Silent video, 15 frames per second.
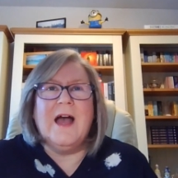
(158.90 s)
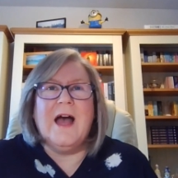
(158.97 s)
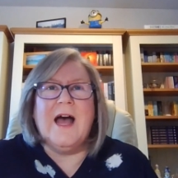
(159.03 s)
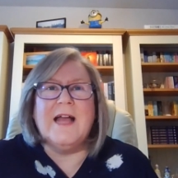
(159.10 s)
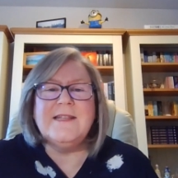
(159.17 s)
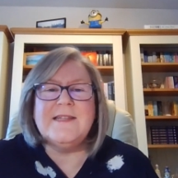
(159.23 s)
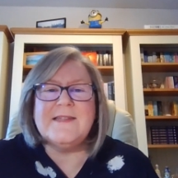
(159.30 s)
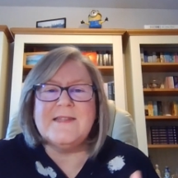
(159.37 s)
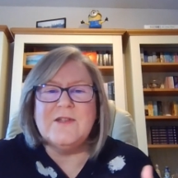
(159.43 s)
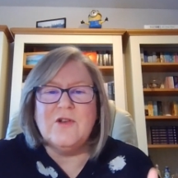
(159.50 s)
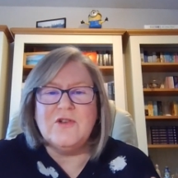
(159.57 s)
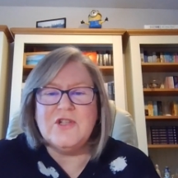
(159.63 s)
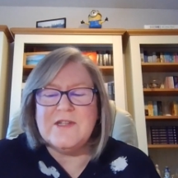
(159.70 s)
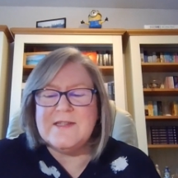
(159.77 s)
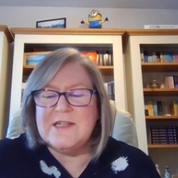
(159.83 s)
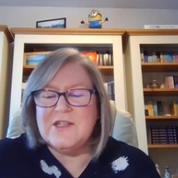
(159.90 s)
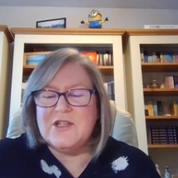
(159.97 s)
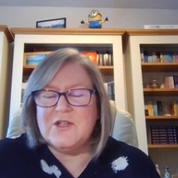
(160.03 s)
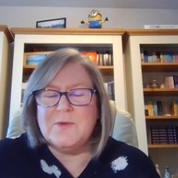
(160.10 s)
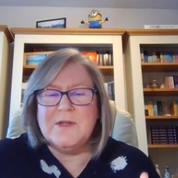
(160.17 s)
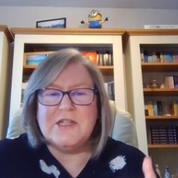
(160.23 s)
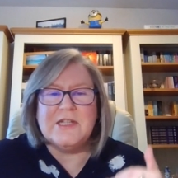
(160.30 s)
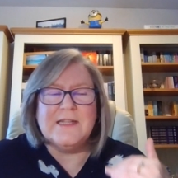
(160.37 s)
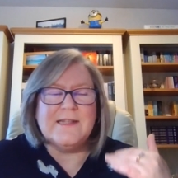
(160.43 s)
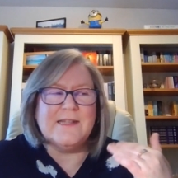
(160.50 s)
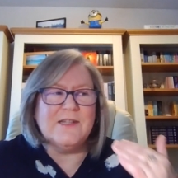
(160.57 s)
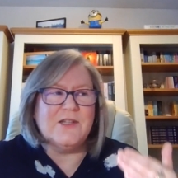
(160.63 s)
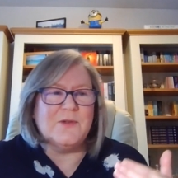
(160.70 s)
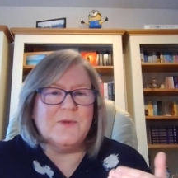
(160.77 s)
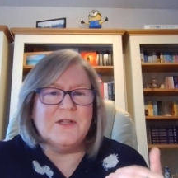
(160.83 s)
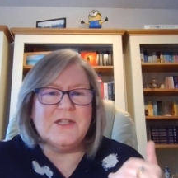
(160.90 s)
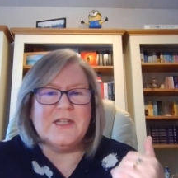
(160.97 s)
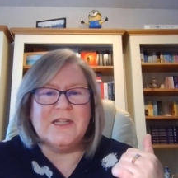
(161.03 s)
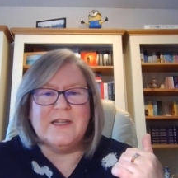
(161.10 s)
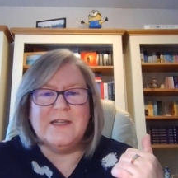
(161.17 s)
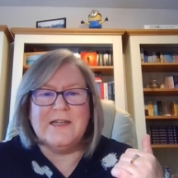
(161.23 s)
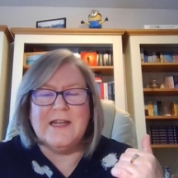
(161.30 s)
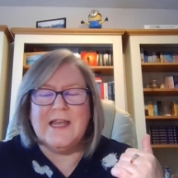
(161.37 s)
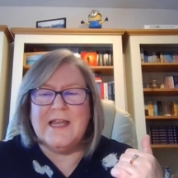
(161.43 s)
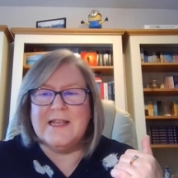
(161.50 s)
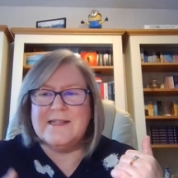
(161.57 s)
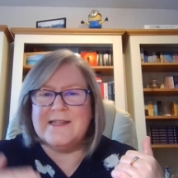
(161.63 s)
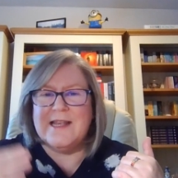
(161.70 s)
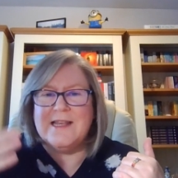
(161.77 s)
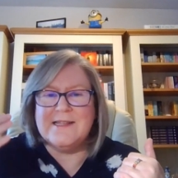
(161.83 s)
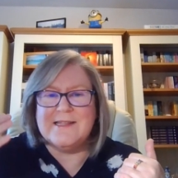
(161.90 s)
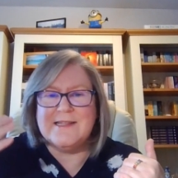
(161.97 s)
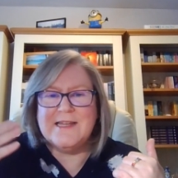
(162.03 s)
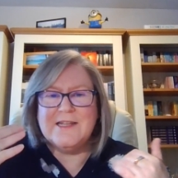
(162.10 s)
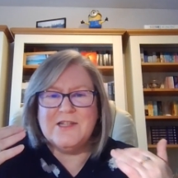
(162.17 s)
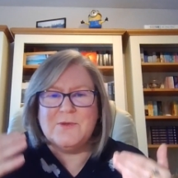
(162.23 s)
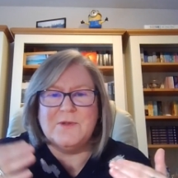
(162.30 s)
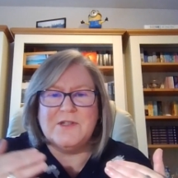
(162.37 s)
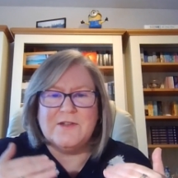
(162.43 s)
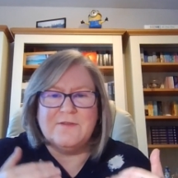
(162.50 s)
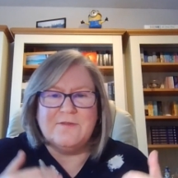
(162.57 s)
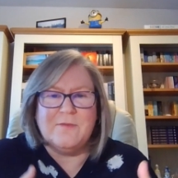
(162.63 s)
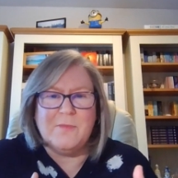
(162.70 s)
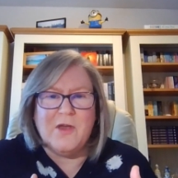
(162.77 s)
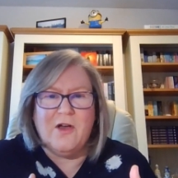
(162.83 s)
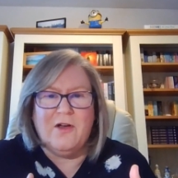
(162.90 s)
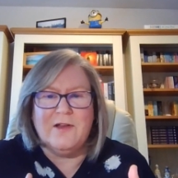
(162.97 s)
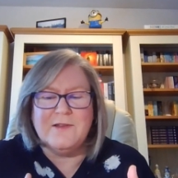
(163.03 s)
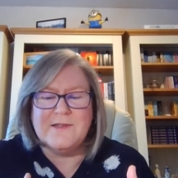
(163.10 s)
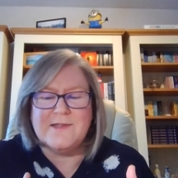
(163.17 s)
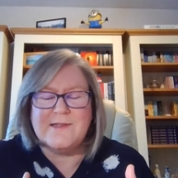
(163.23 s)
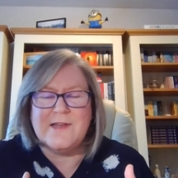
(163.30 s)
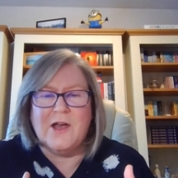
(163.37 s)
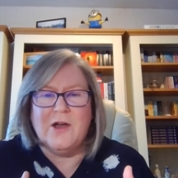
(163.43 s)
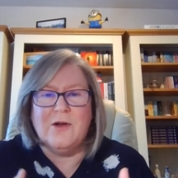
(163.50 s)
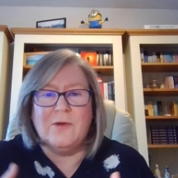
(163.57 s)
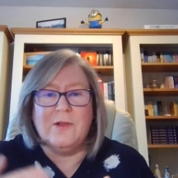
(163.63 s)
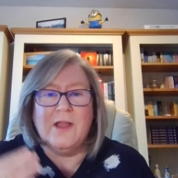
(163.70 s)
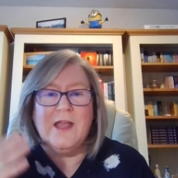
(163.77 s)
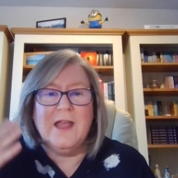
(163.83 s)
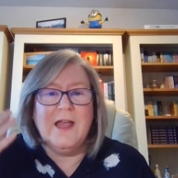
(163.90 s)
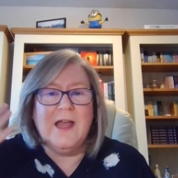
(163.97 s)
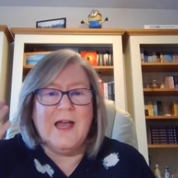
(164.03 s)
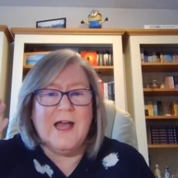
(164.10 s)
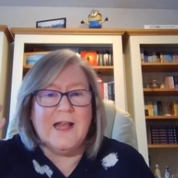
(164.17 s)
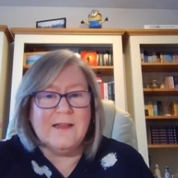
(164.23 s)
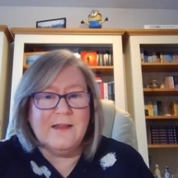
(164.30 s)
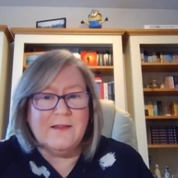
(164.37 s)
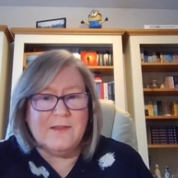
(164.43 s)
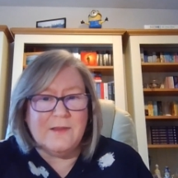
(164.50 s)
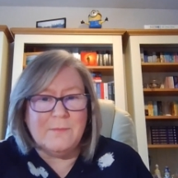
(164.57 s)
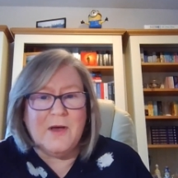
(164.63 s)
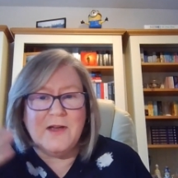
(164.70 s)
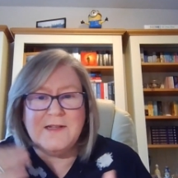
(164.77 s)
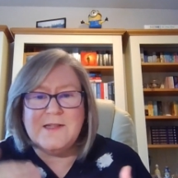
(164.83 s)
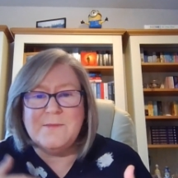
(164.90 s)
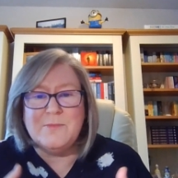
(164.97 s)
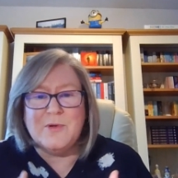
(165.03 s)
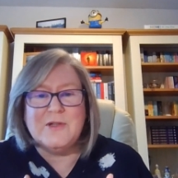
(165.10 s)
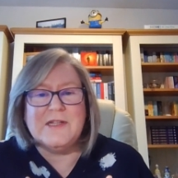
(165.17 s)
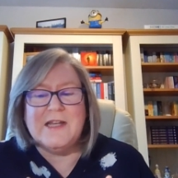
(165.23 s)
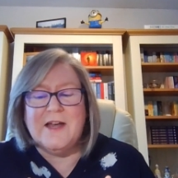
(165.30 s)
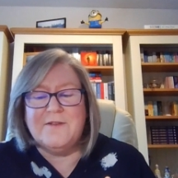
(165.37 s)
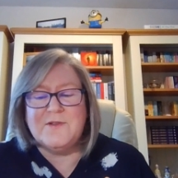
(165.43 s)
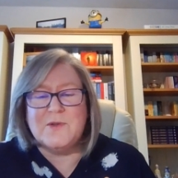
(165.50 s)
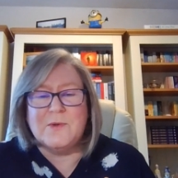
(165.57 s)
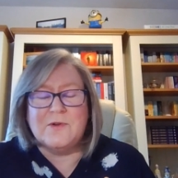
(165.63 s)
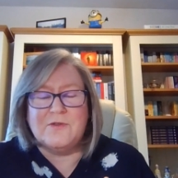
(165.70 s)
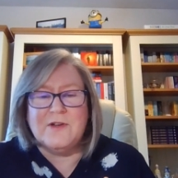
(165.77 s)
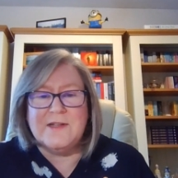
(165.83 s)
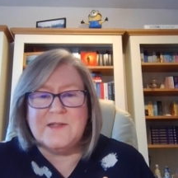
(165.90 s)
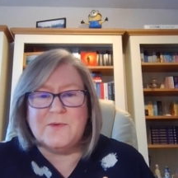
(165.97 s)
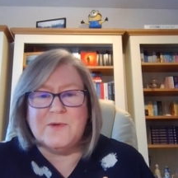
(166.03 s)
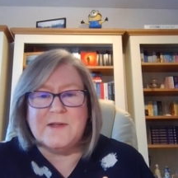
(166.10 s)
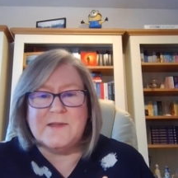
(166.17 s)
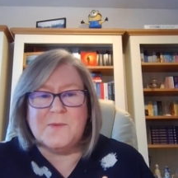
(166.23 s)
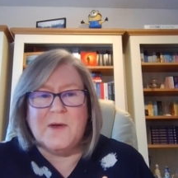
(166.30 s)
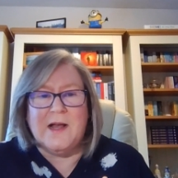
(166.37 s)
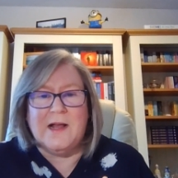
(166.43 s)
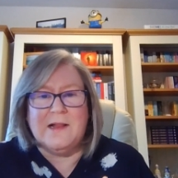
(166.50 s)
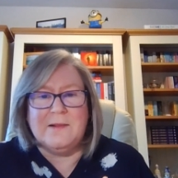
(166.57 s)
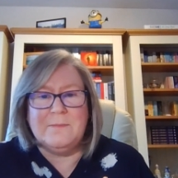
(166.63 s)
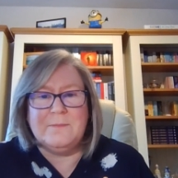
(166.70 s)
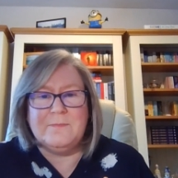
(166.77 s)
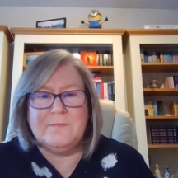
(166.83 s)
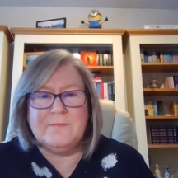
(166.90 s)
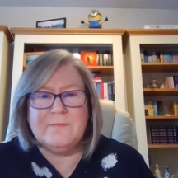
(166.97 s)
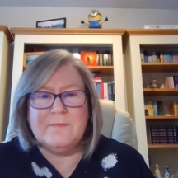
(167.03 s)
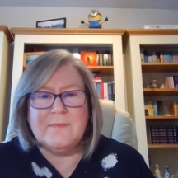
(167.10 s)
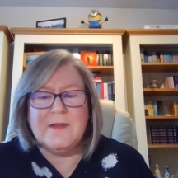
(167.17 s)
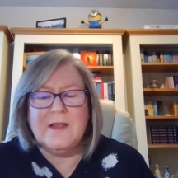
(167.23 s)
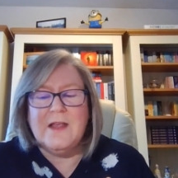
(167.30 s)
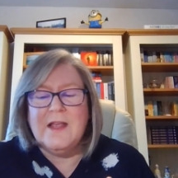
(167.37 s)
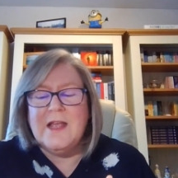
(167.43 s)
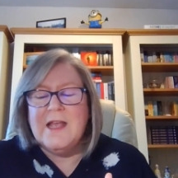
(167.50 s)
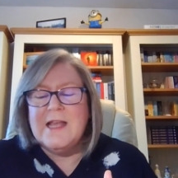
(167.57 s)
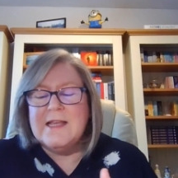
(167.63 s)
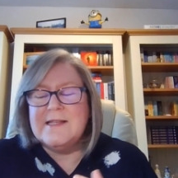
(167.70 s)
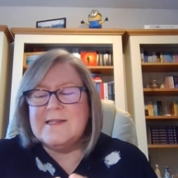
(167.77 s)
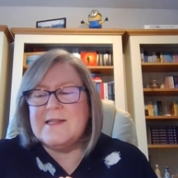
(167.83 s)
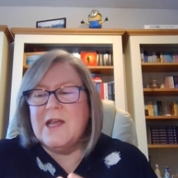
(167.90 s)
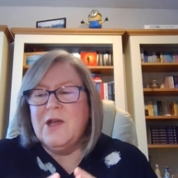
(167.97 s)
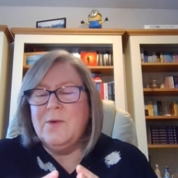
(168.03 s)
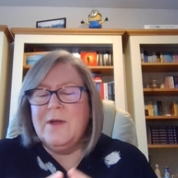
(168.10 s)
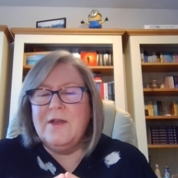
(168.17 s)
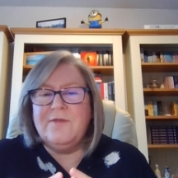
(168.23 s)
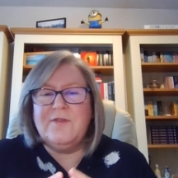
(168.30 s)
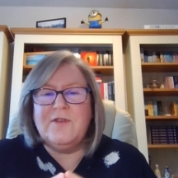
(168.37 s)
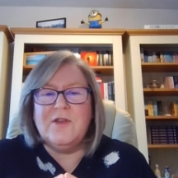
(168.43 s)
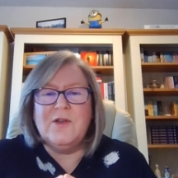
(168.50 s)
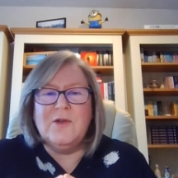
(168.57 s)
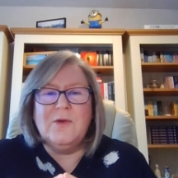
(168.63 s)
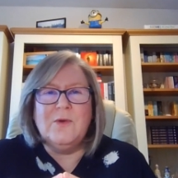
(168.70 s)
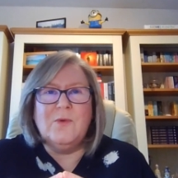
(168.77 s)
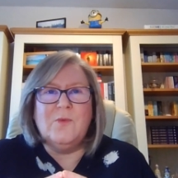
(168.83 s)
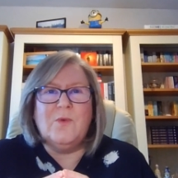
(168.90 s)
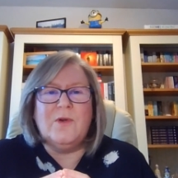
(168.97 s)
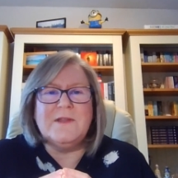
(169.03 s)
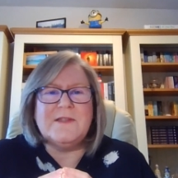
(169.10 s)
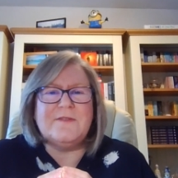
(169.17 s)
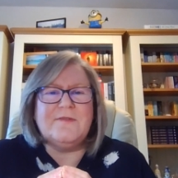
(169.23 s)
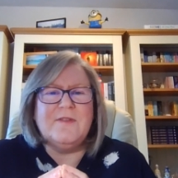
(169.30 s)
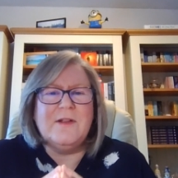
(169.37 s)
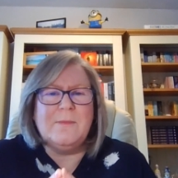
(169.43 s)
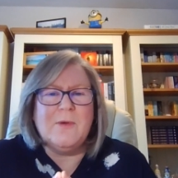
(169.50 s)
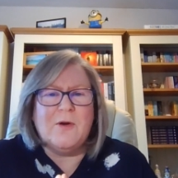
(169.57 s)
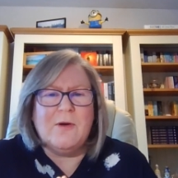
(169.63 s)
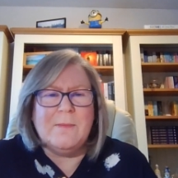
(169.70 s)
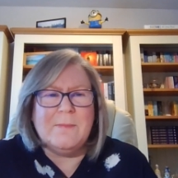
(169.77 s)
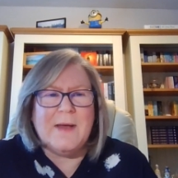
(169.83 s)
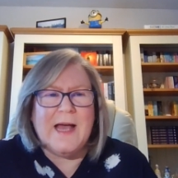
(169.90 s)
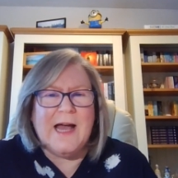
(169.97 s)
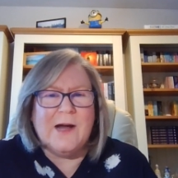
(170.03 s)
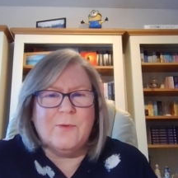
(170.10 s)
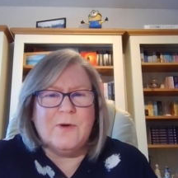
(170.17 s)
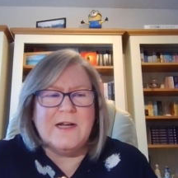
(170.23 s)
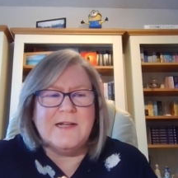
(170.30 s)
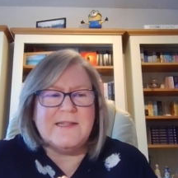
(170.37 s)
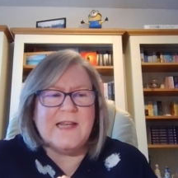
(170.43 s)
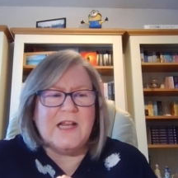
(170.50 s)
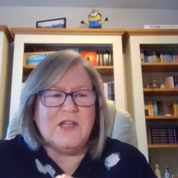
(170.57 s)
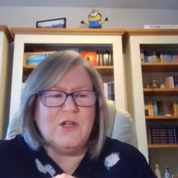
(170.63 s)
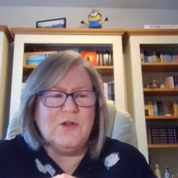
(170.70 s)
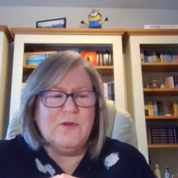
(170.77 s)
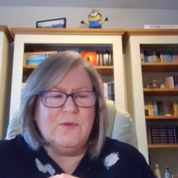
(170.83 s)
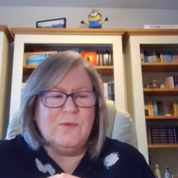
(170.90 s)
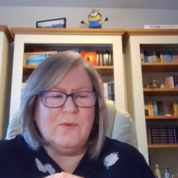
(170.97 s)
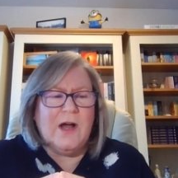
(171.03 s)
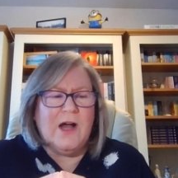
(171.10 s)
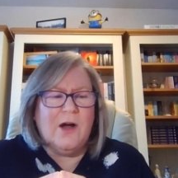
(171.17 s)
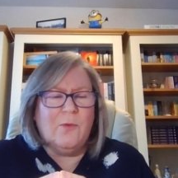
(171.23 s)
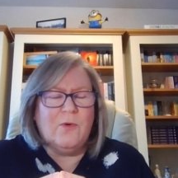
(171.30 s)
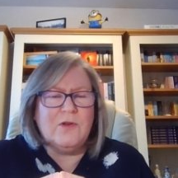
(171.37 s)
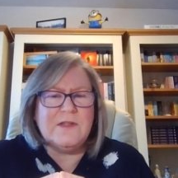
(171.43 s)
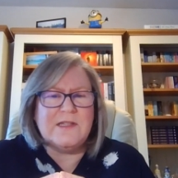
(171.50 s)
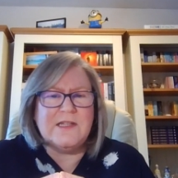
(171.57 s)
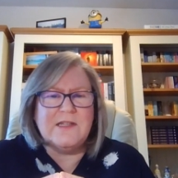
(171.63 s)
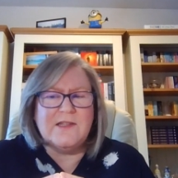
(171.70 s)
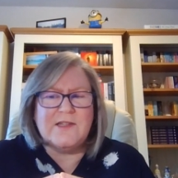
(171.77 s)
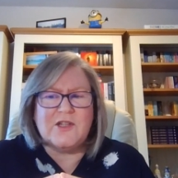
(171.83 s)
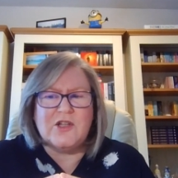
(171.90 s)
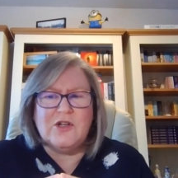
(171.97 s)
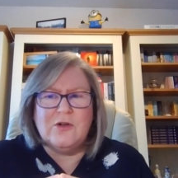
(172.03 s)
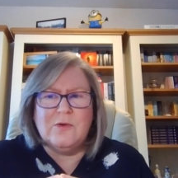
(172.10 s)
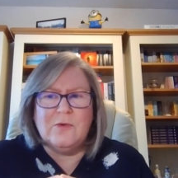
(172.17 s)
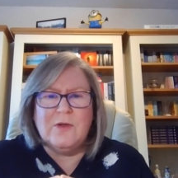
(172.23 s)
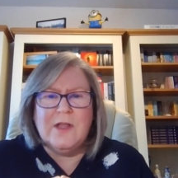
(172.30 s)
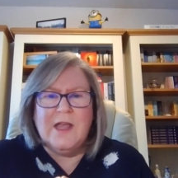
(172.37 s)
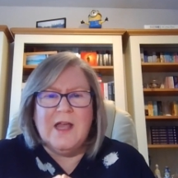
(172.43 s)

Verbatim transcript: And it's not just intuition, it's intuition, it's it's intuition from the heart and soul. And the mind and body have to agree to it as well. So, if you want to feel more empowered and you are wanting to